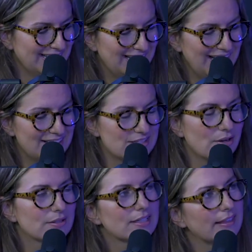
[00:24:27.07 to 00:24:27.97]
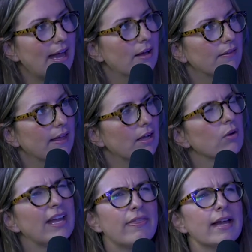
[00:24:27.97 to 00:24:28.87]
And so it's that like, oh
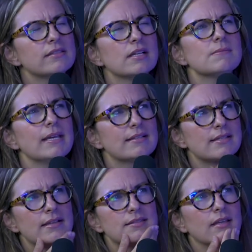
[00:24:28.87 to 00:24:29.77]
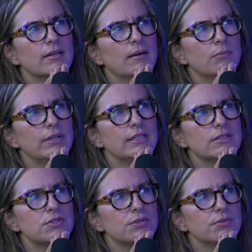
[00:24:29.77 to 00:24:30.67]
yeah, that does make sense that we need to,